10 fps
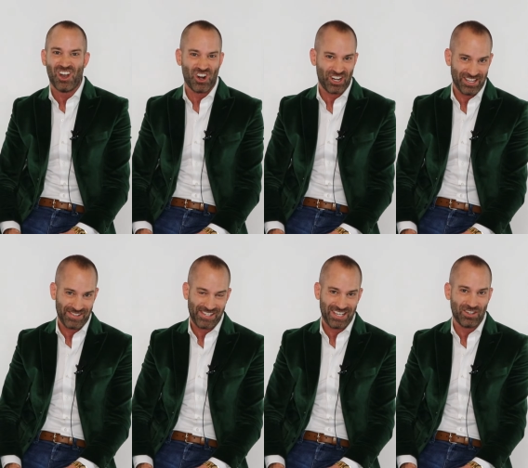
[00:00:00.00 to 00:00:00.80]
Are you
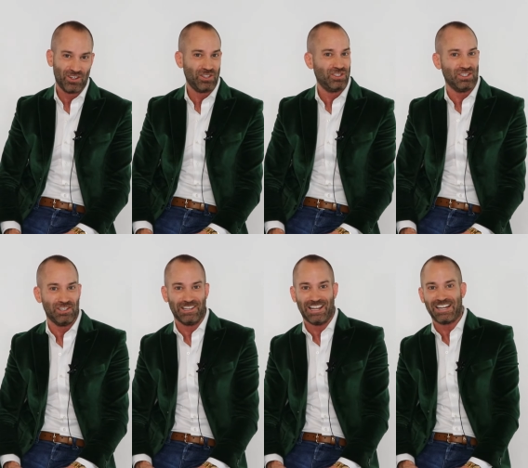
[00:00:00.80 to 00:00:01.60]
single? Do
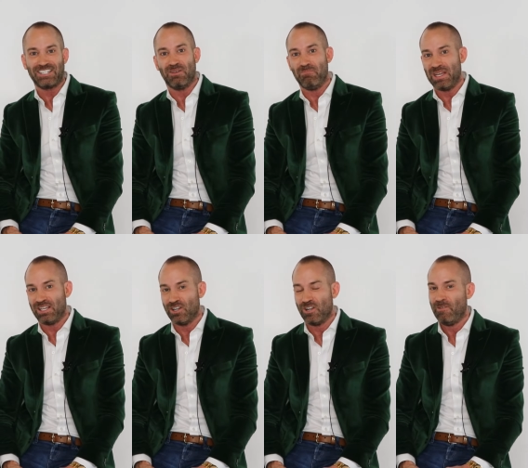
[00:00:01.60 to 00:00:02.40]
you like to
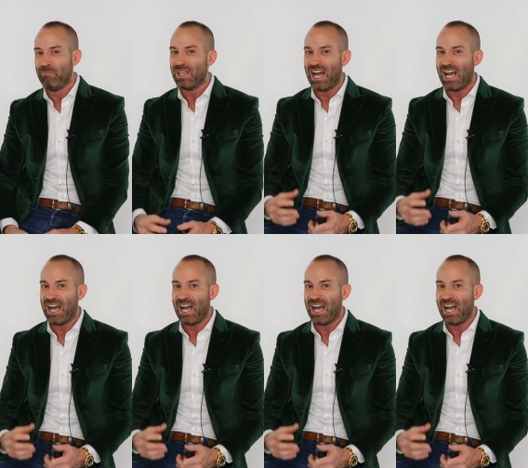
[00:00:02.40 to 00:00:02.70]
mingle?